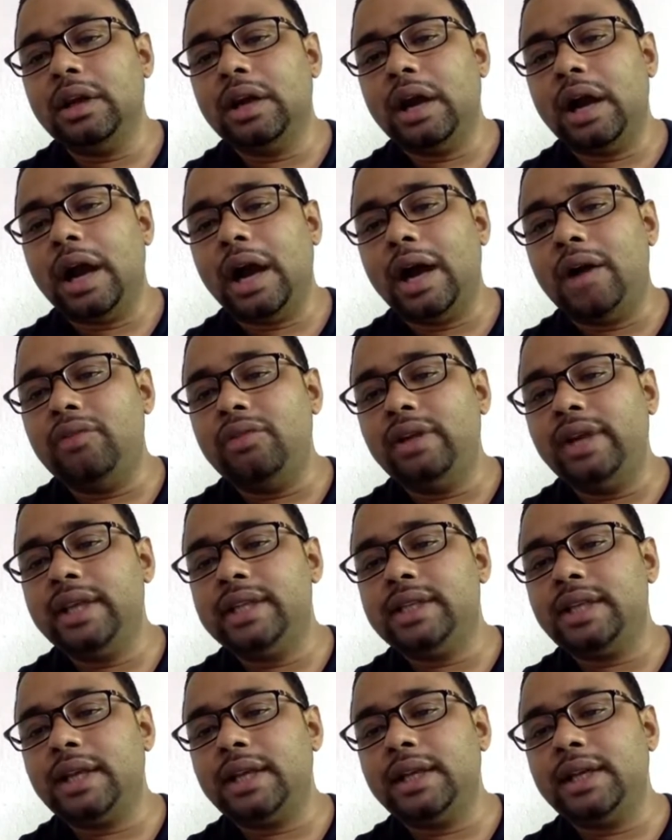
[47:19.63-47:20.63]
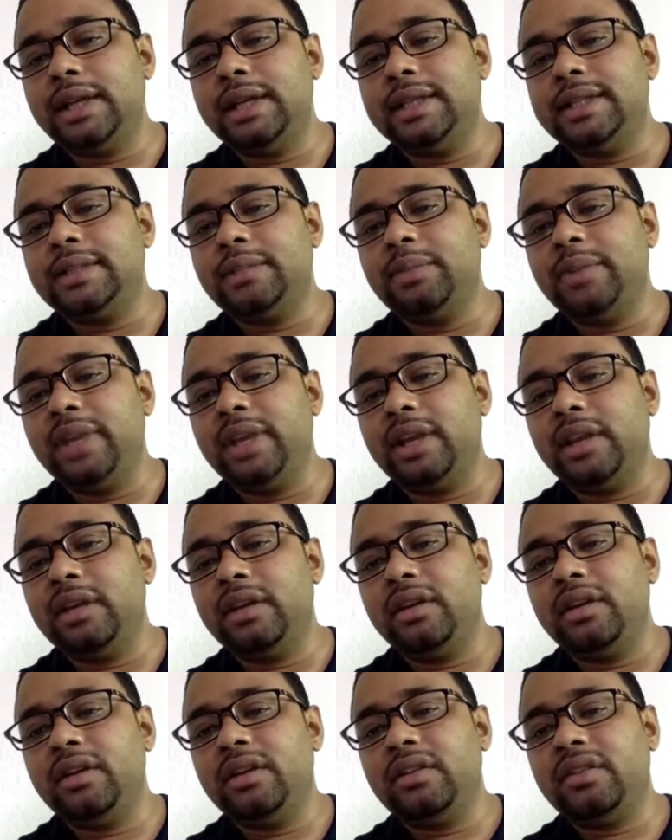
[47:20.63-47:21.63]
how nature is being
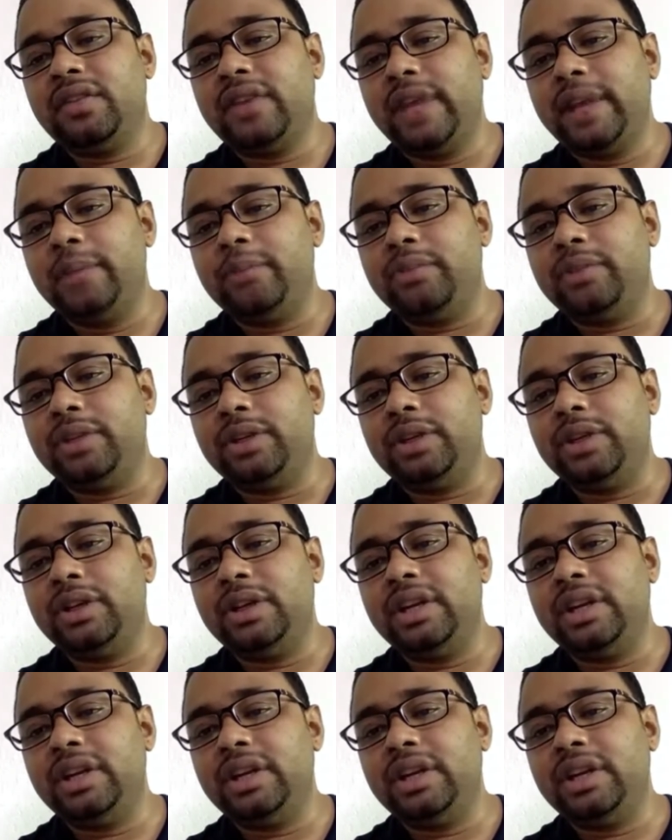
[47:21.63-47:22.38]
framed,